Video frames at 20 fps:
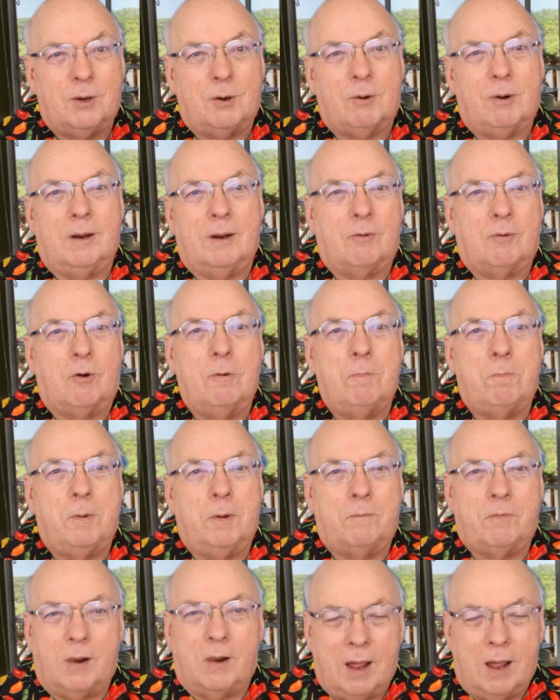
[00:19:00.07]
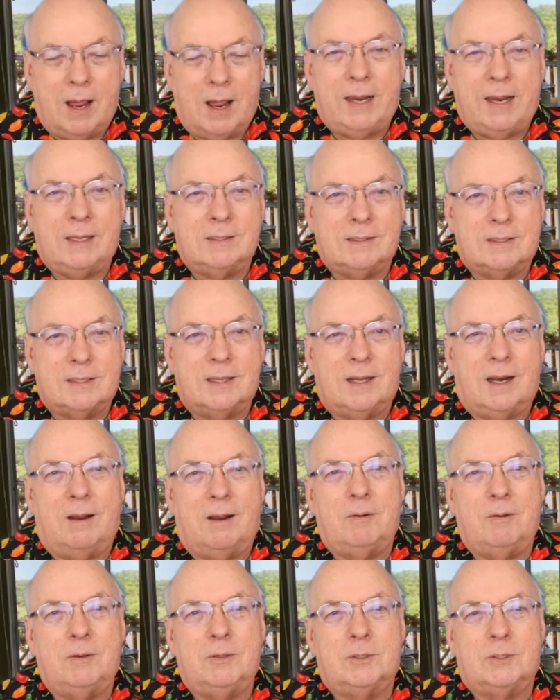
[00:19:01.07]
a group of clients that I
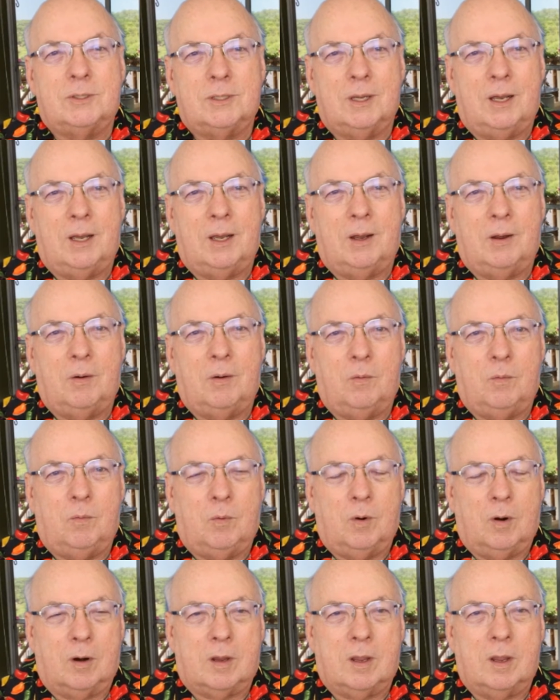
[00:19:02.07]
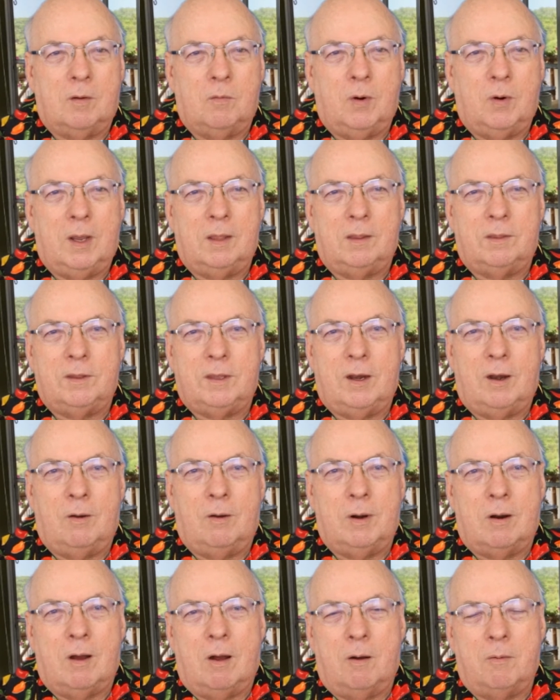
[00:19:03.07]
was working with, and
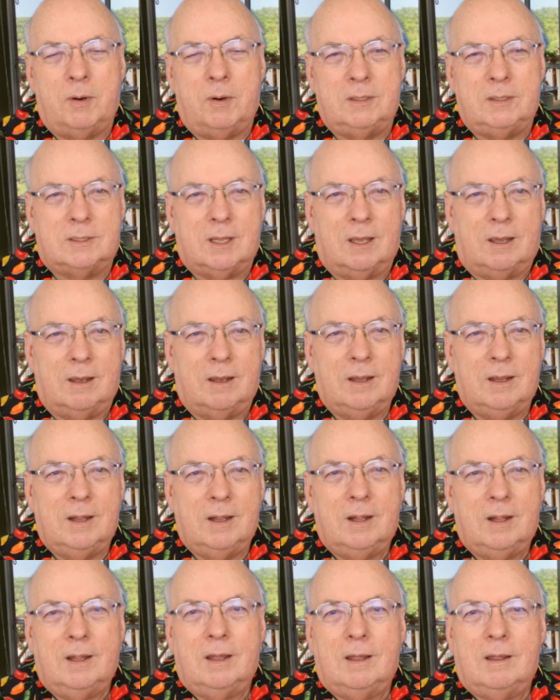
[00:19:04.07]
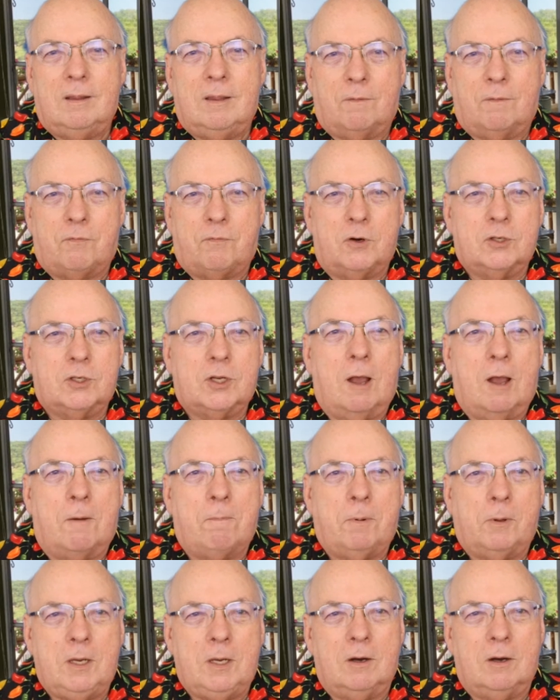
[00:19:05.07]
always the first couple
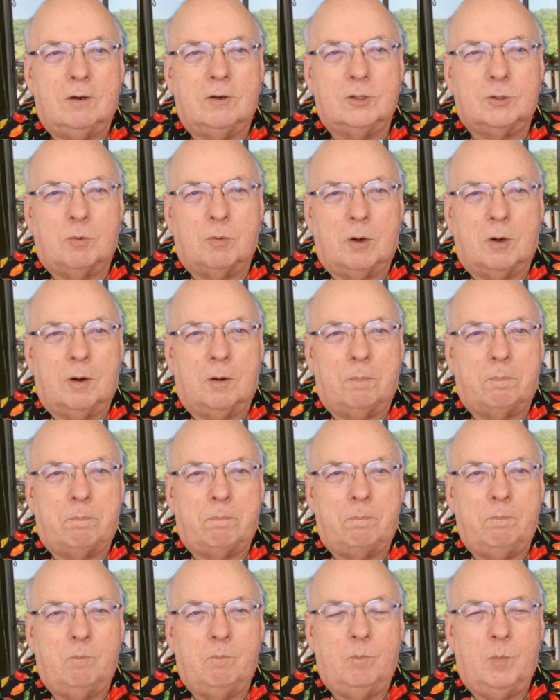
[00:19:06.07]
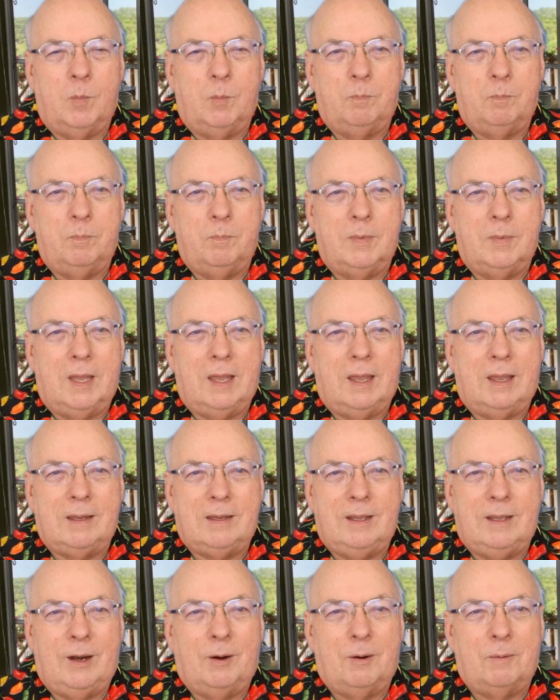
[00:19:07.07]
of years were,
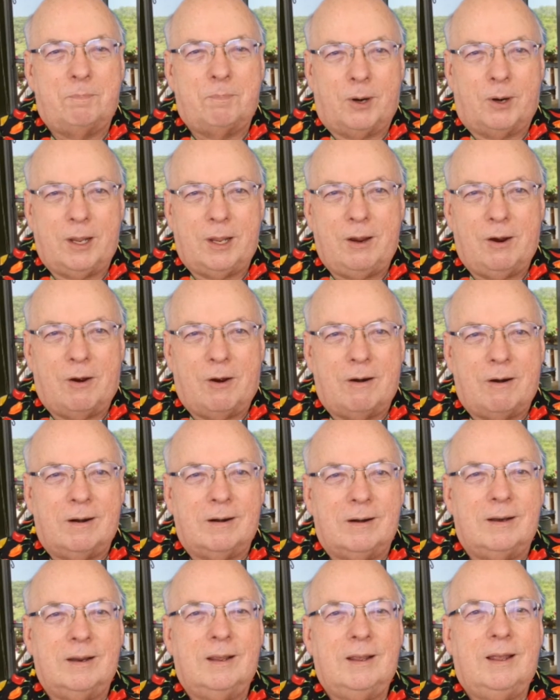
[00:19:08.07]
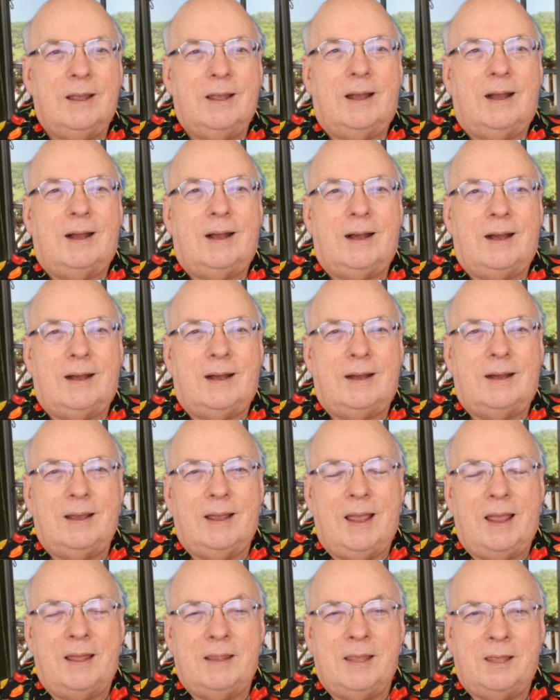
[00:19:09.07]
pretty hard.
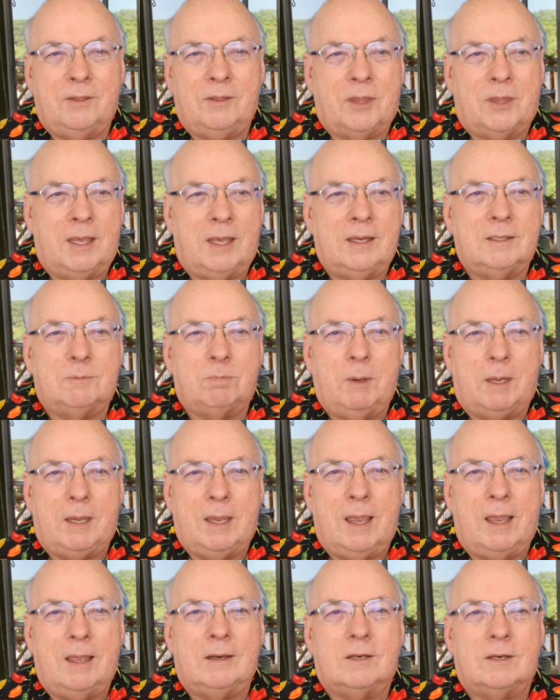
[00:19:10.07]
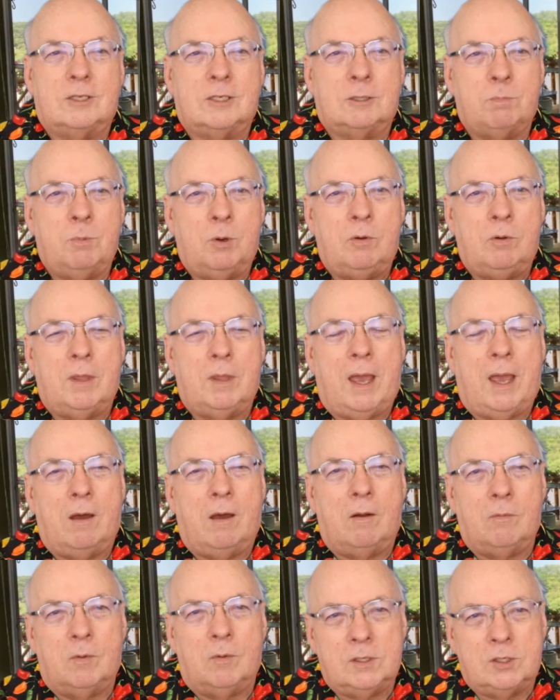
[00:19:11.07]
And then things began to smooth out
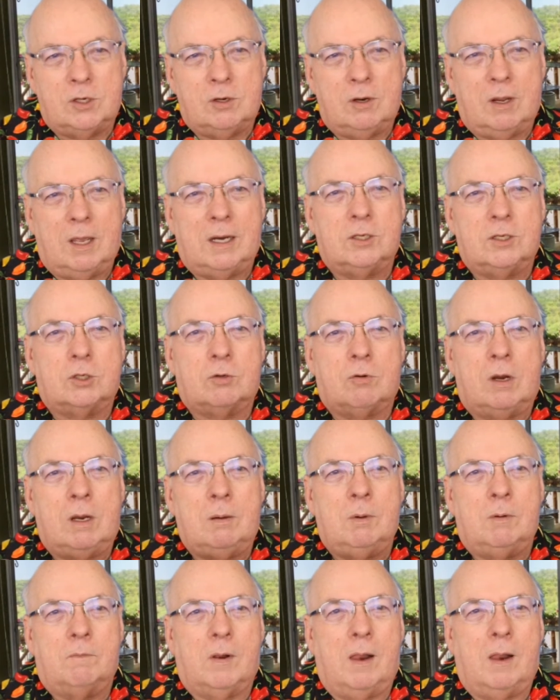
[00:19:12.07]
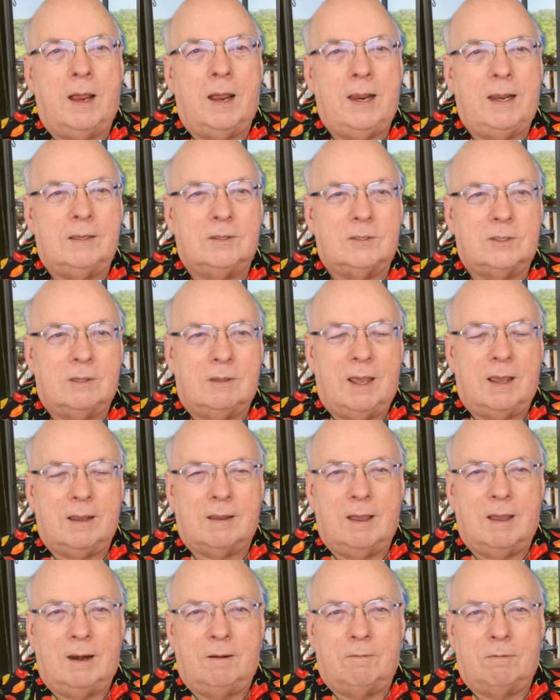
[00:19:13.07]
once you had a stream of clients and that
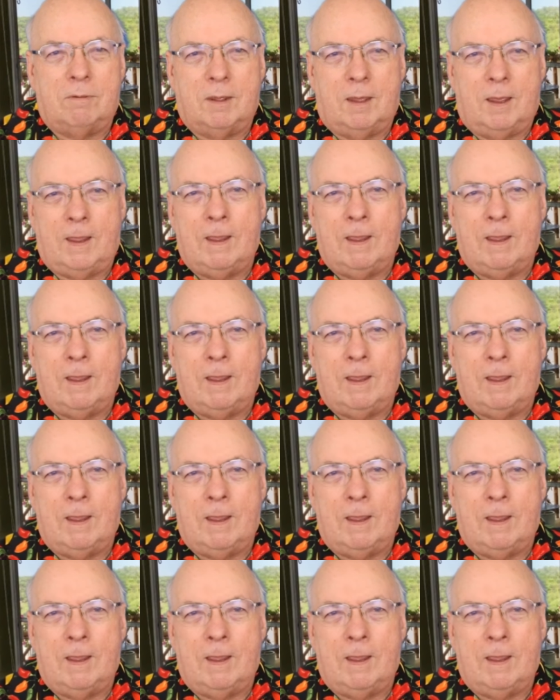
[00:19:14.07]
kind of thing.